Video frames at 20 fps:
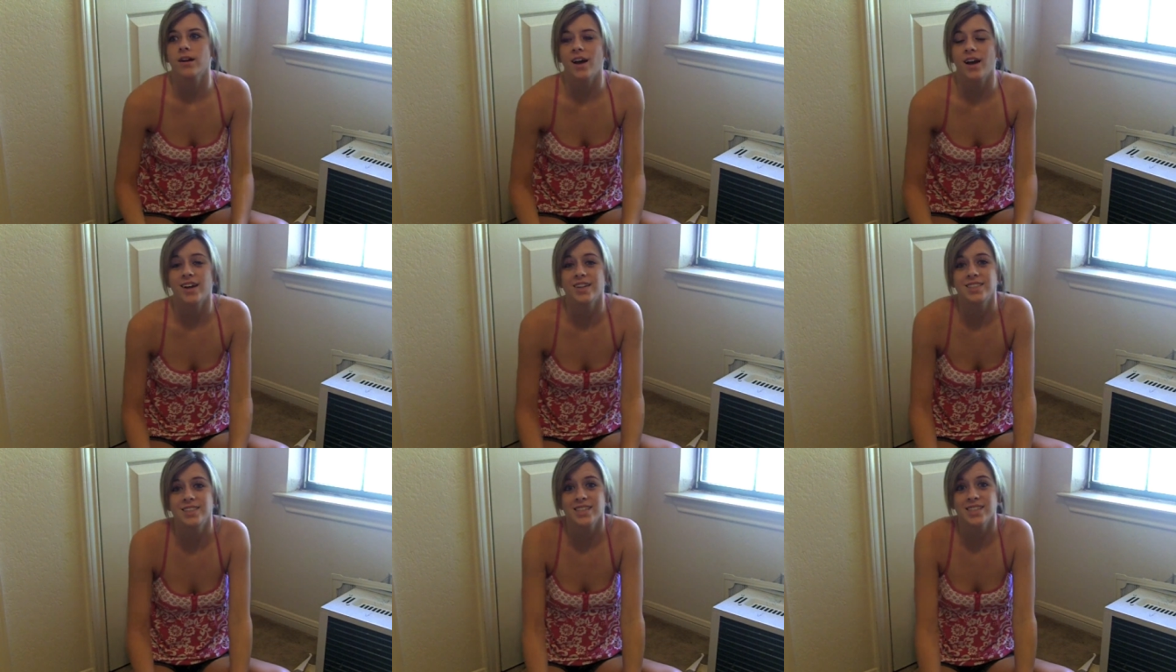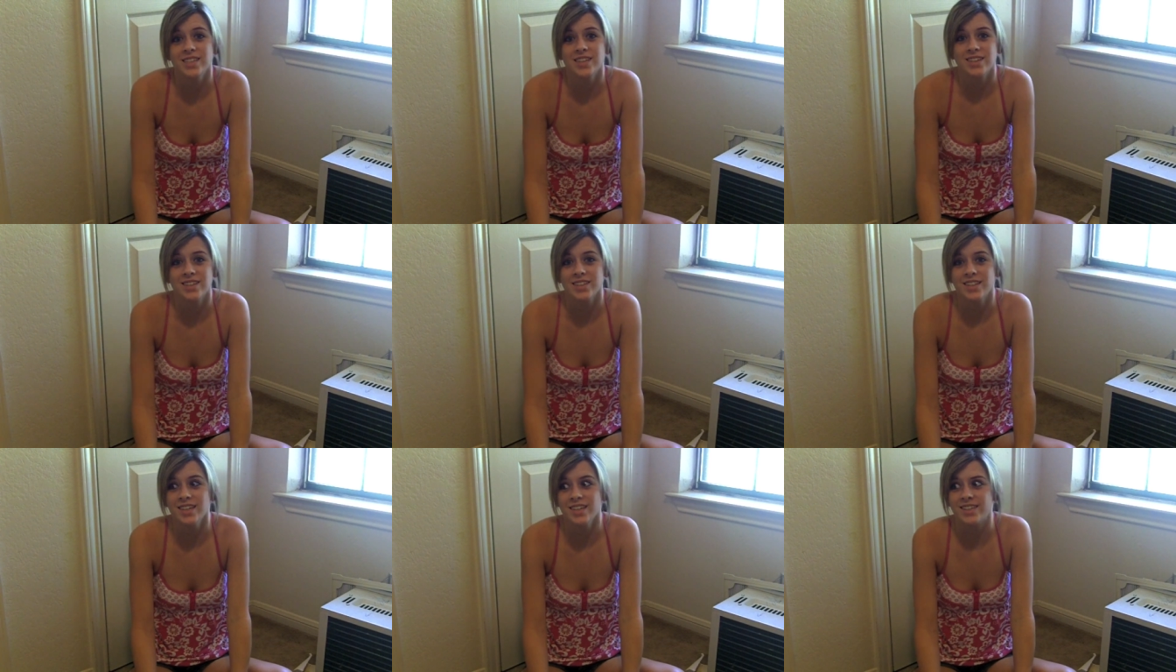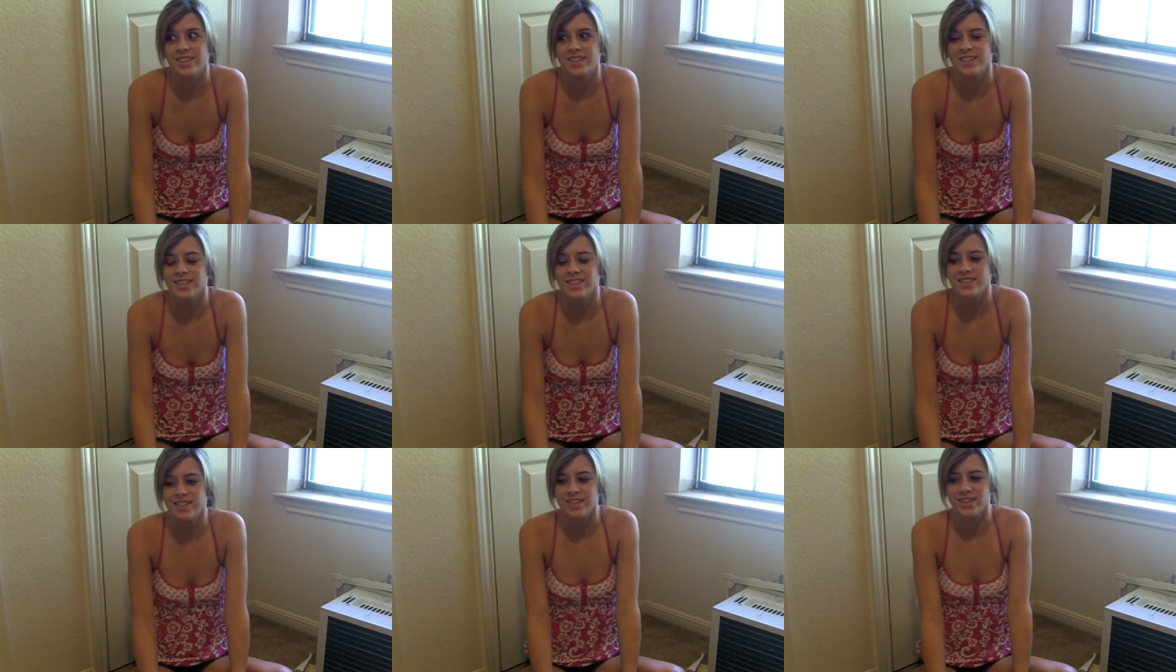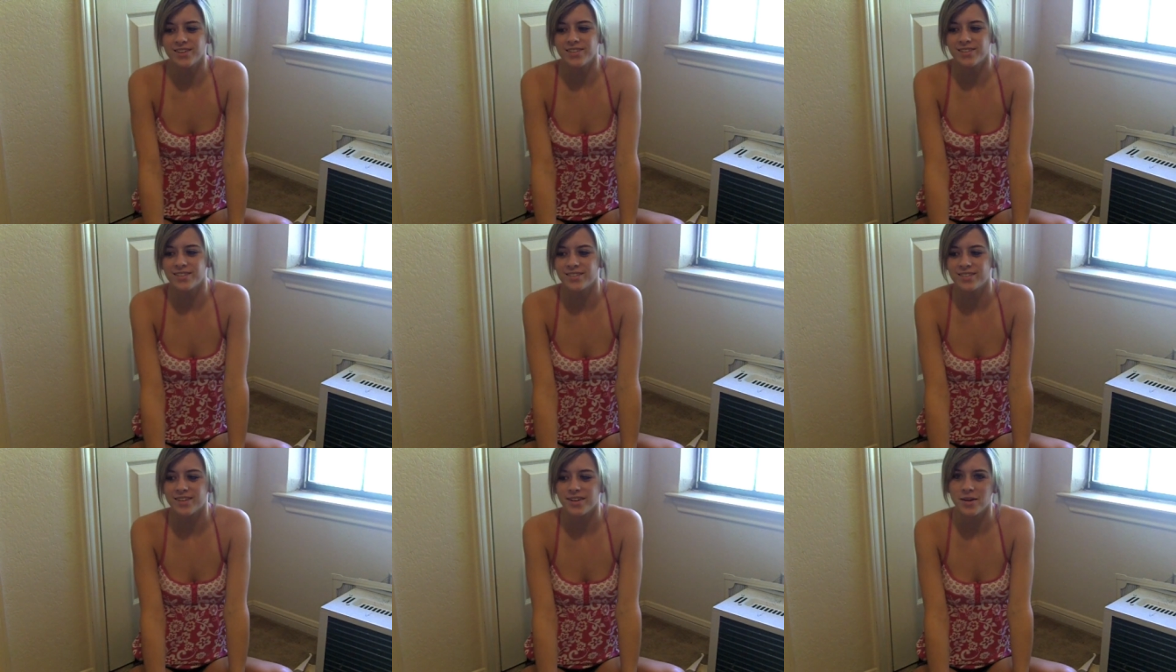I just now seen it,
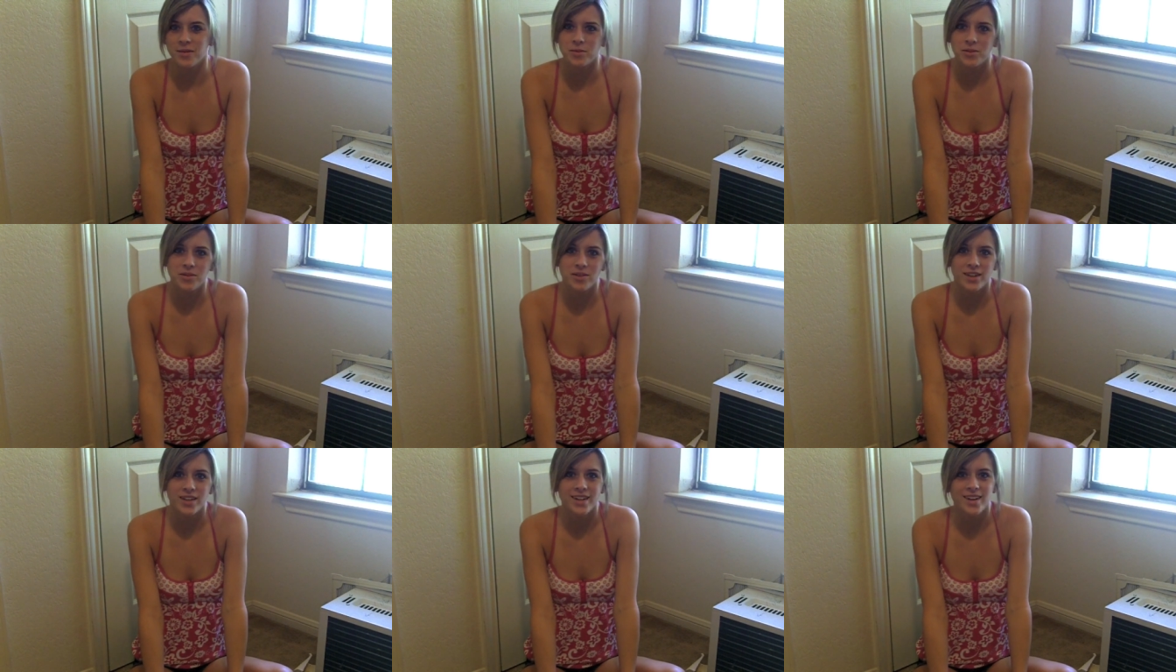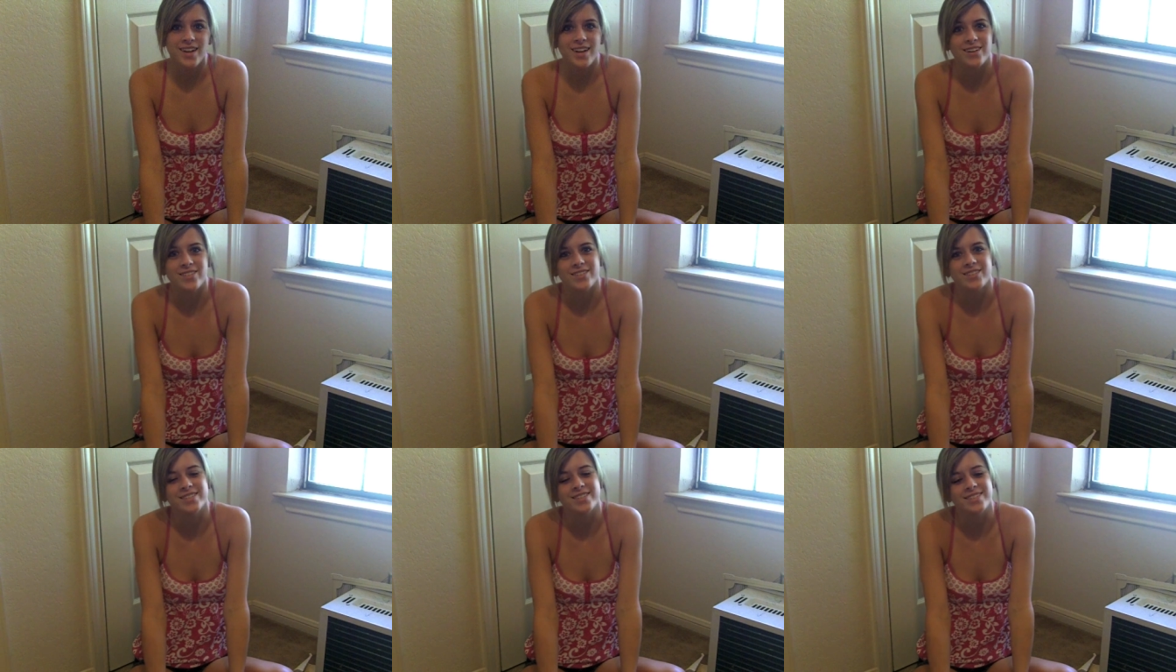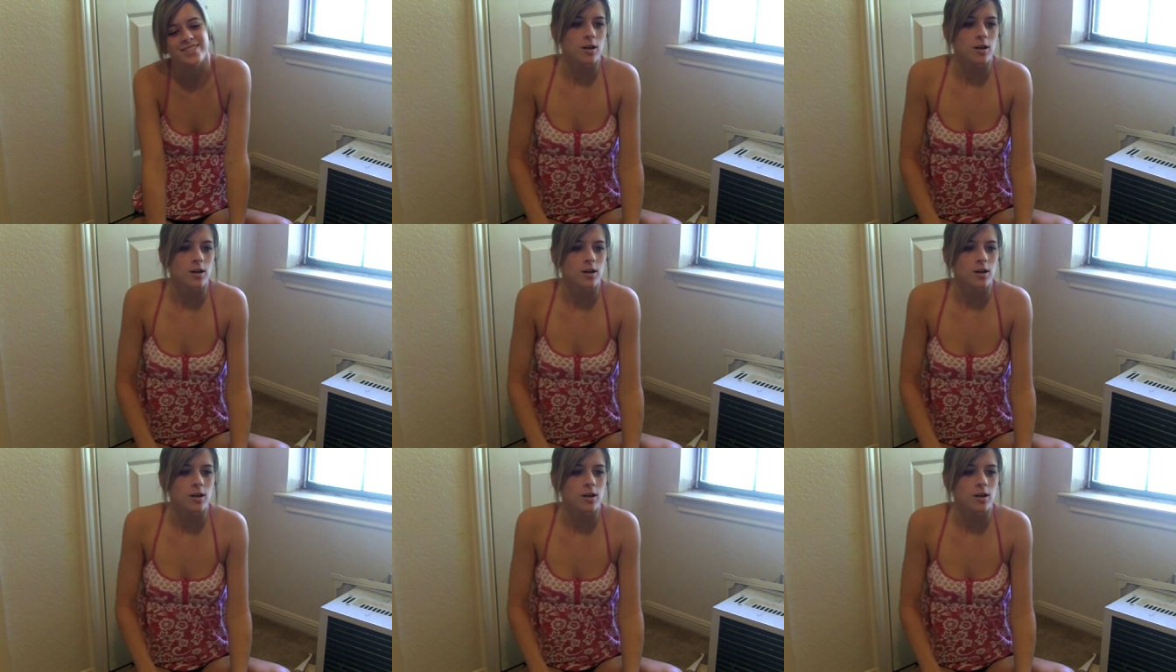so I'm doing it now.